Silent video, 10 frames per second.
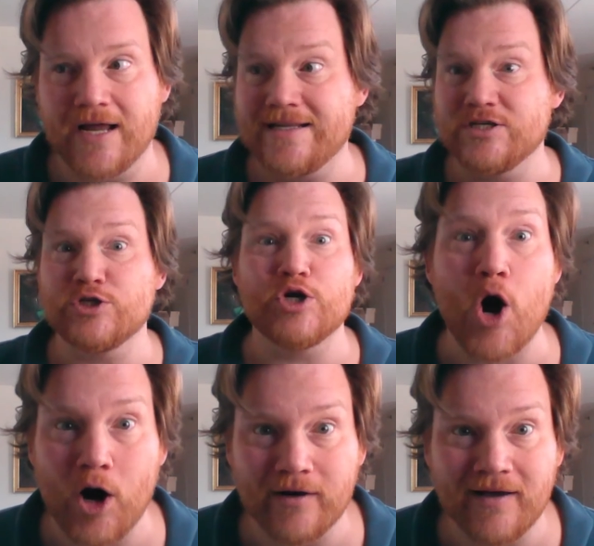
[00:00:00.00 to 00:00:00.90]
and he's
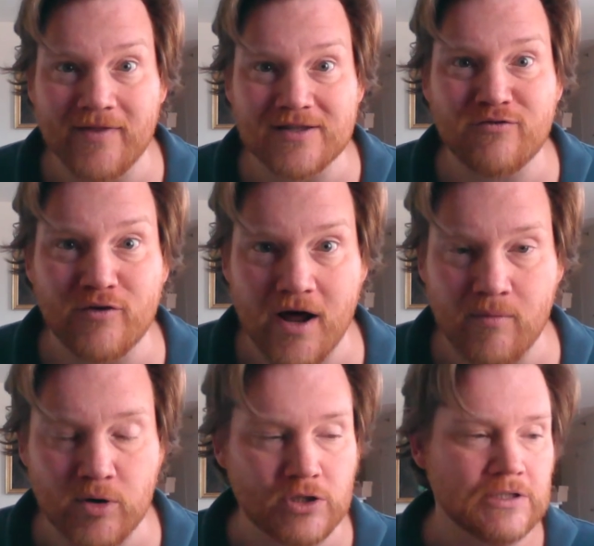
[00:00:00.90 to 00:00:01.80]
gone, and that's
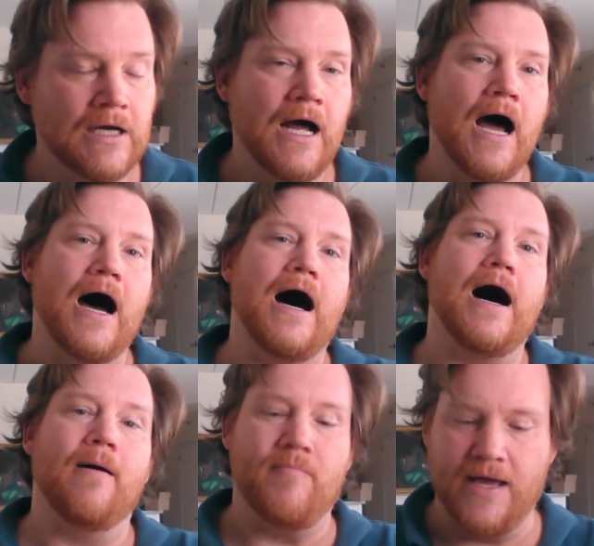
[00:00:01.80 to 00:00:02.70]
phenomenal.
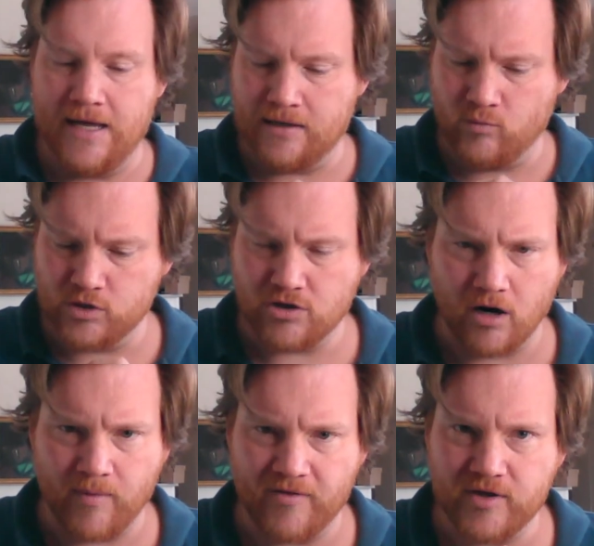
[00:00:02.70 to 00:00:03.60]
And we'll
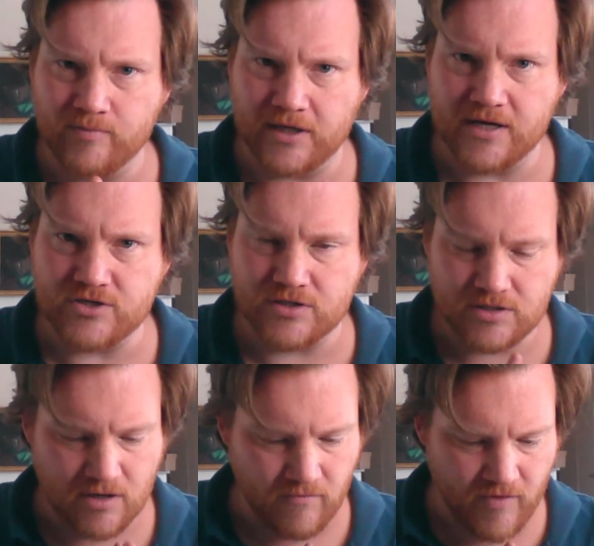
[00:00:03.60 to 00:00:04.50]
talk about the
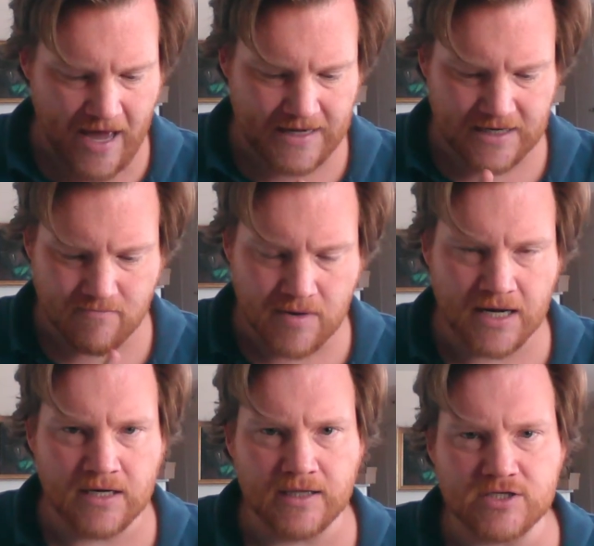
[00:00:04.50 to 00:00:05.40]
implications of that in a
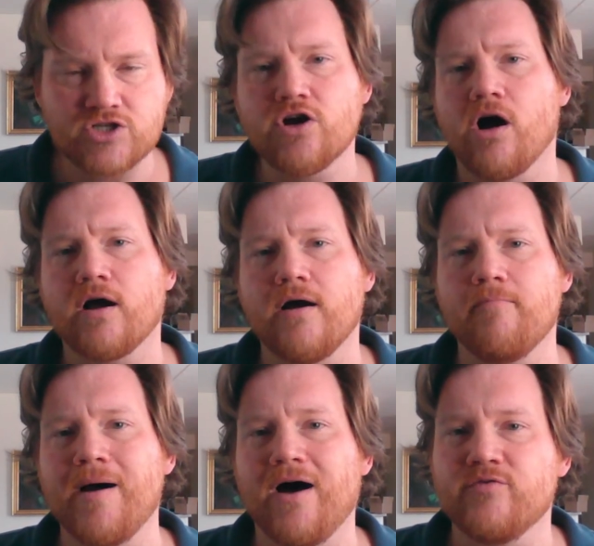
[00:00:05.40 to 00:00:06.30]
minute. Let's talk
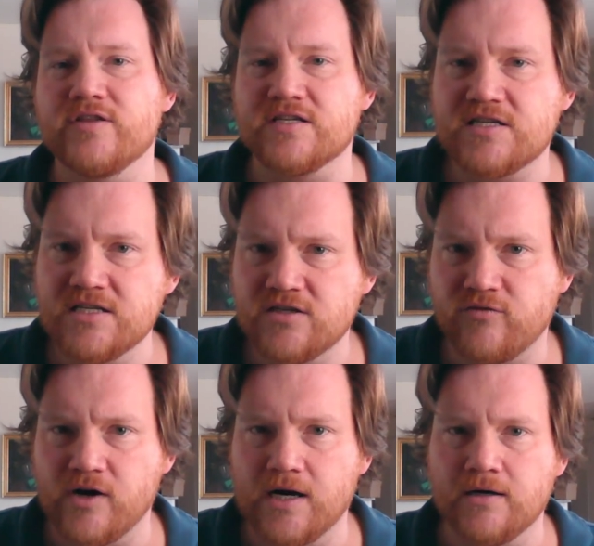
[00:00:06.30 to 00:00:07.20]
about the
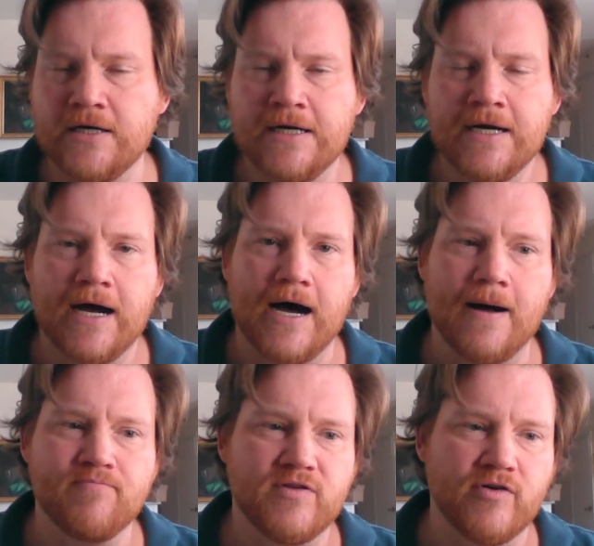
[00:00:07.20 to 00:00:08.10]
ceasefire.
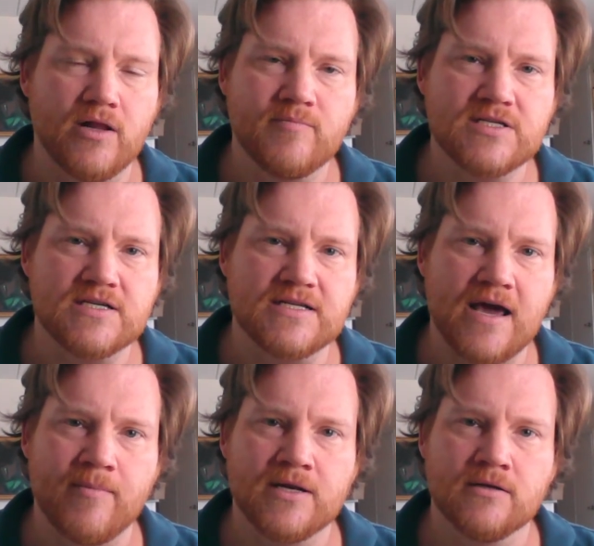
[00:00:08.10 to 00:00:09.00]
Developments in
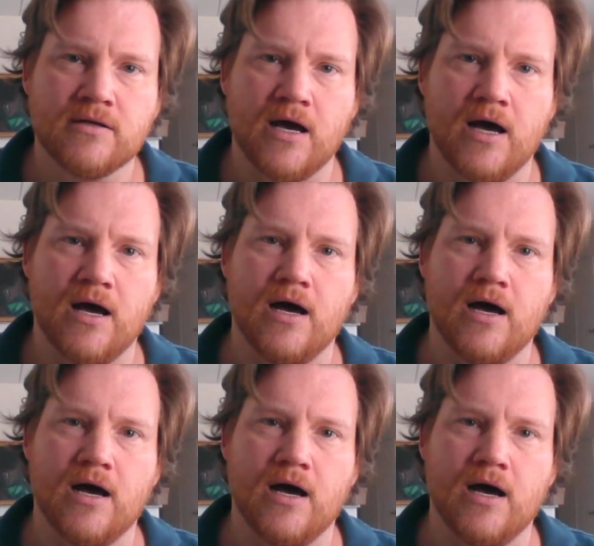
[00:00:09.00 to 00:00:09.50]
Yemen,